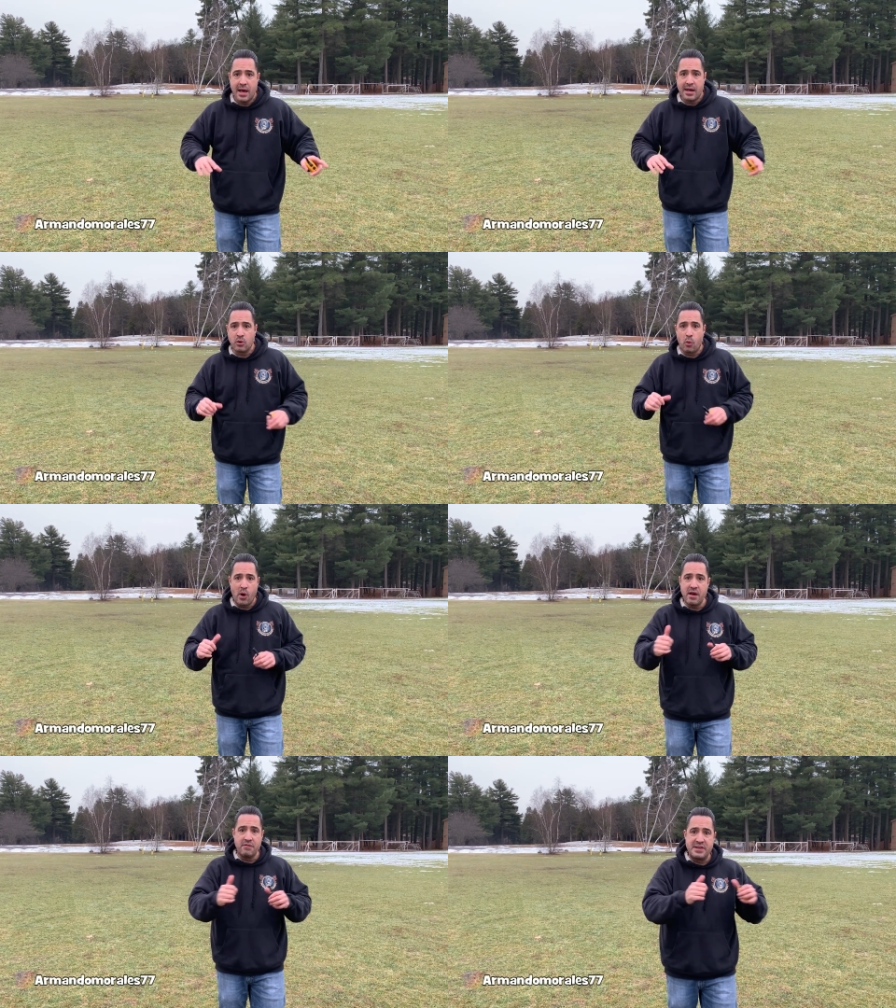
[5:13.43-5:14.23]
as a
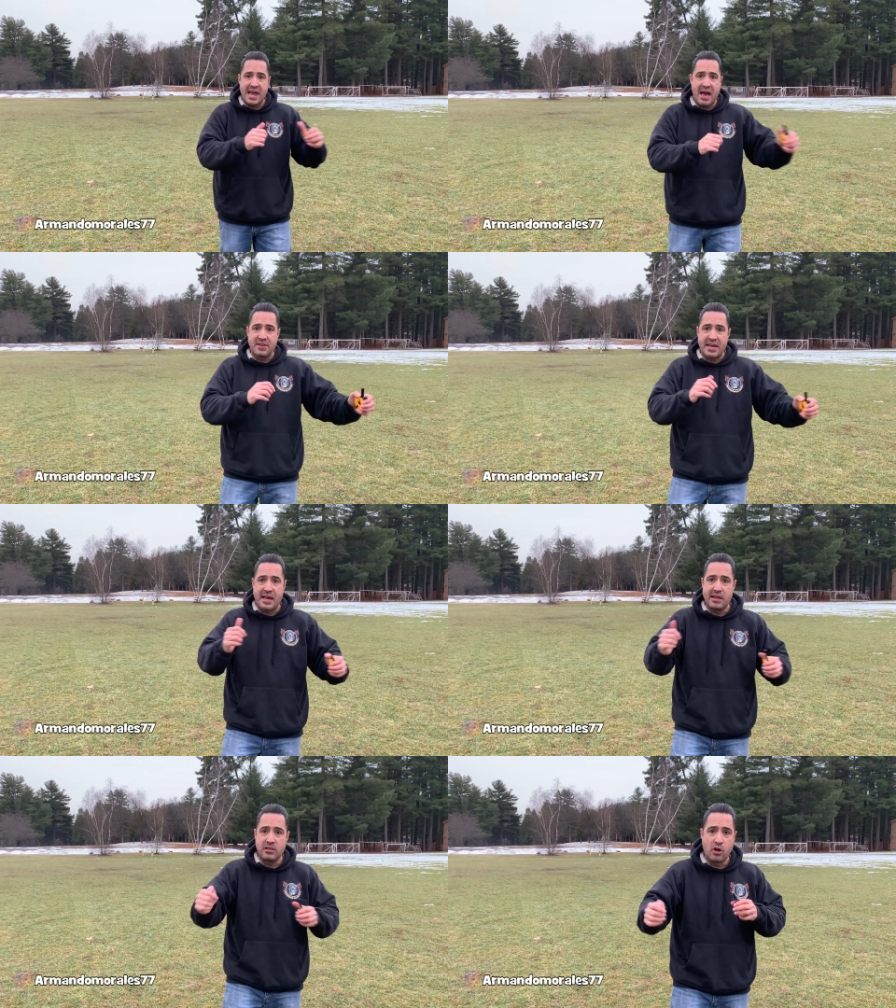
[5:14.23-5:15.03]
way of
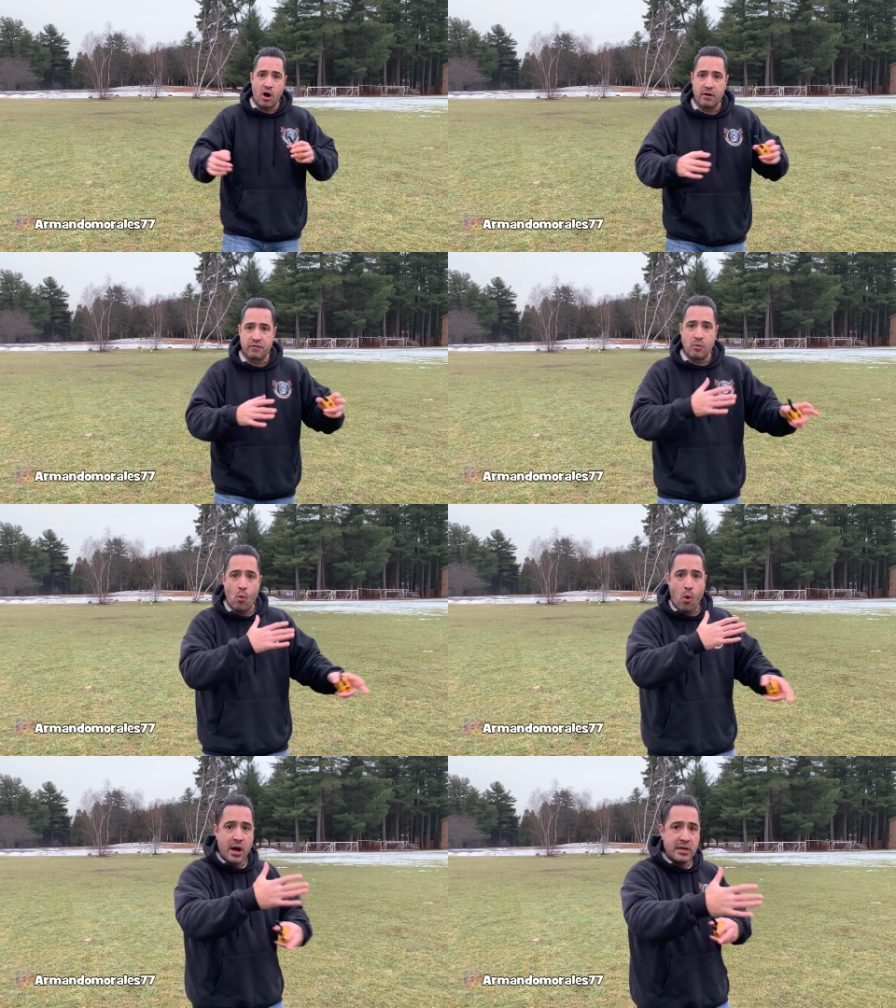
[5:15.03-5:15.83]
navigating the dog from
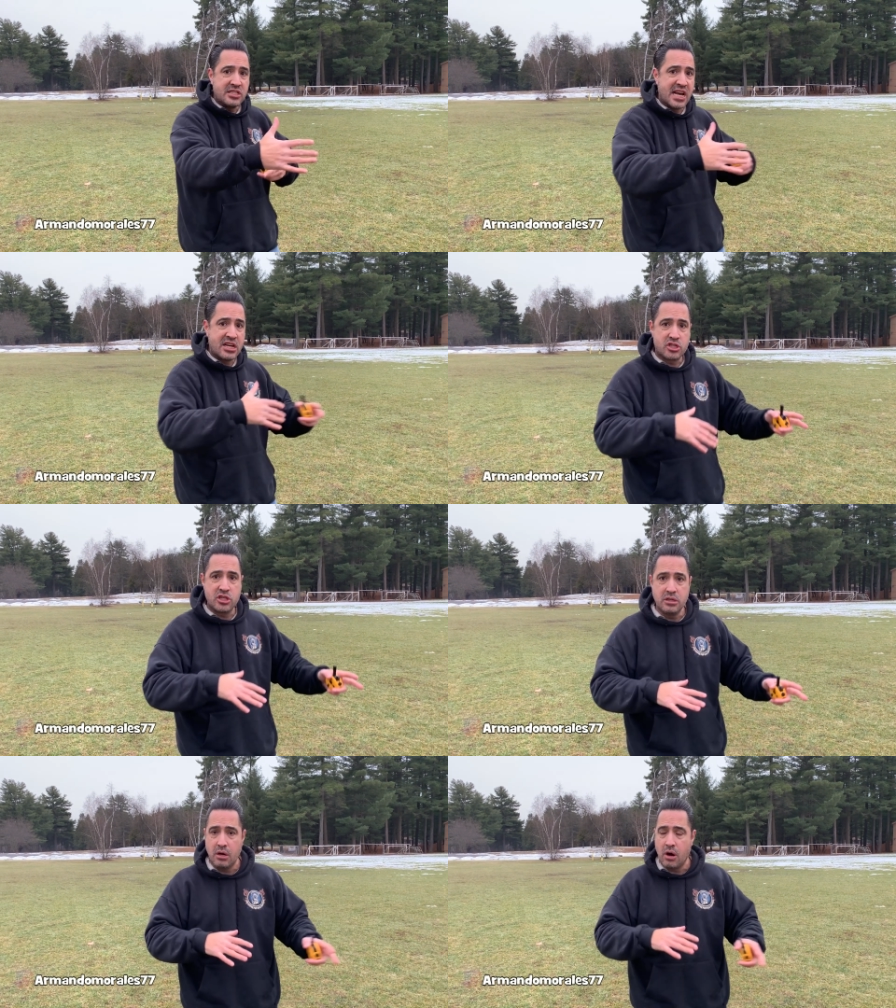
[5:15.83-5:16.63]
one
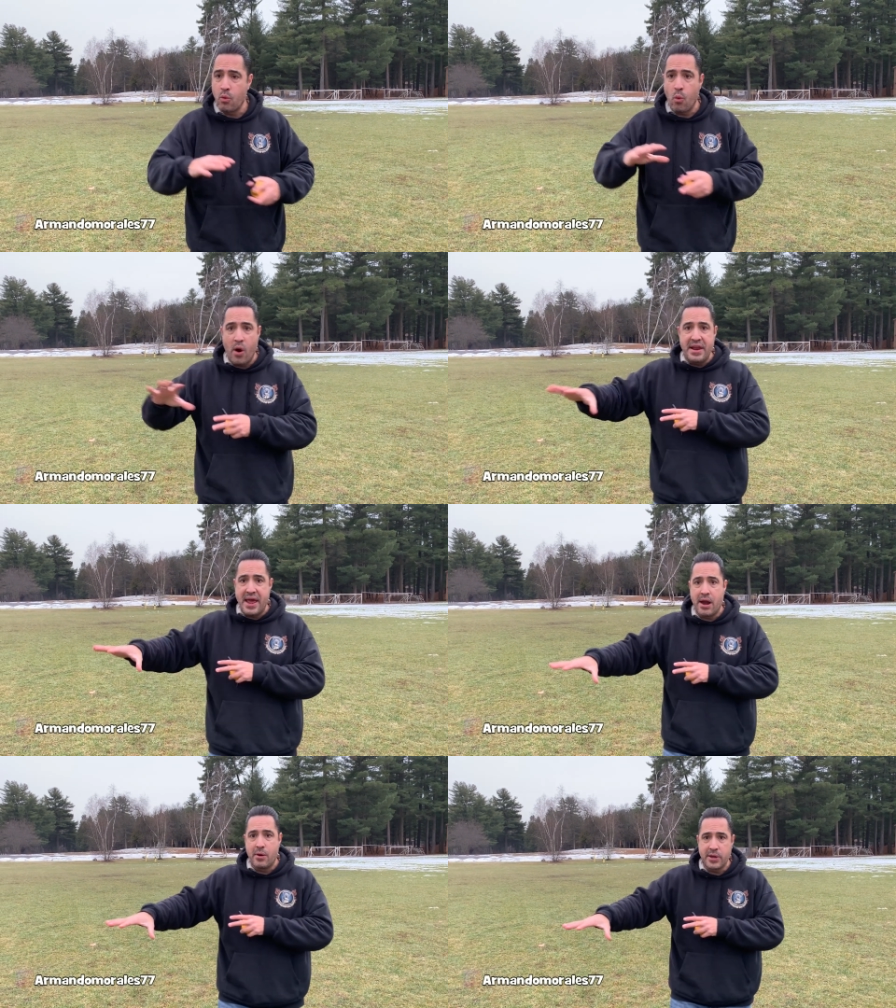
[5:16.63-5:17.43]
section or one
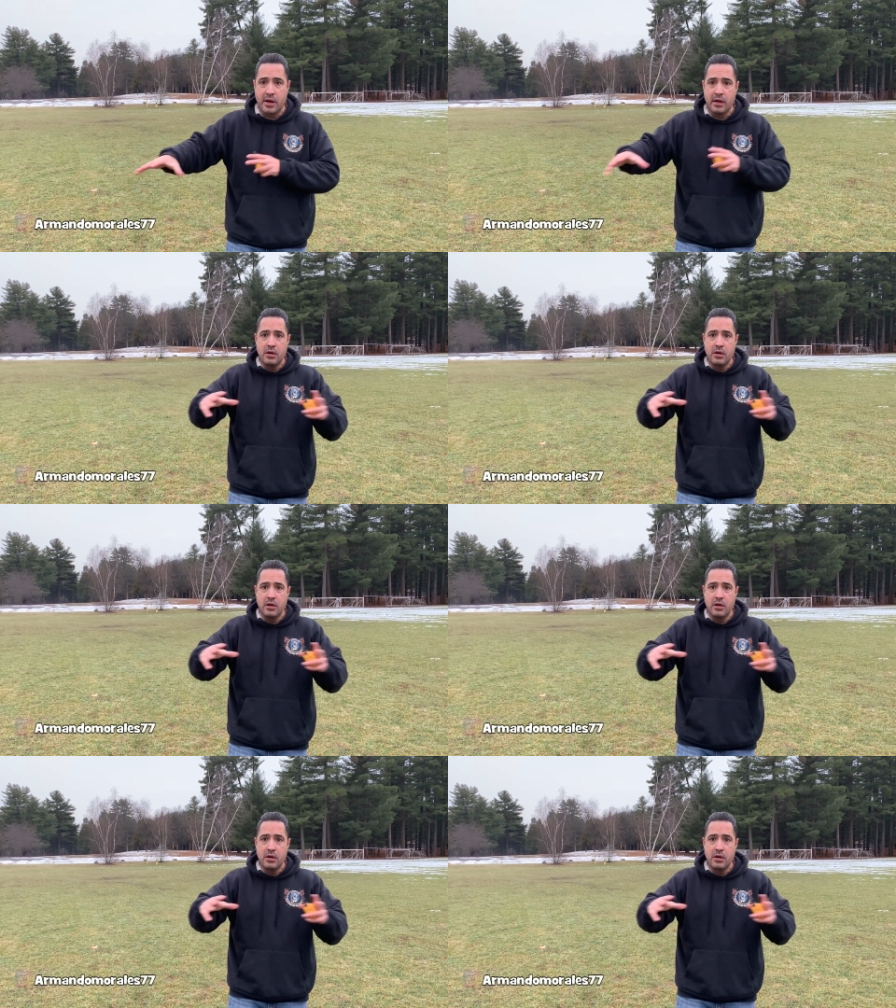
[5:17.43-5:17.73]
area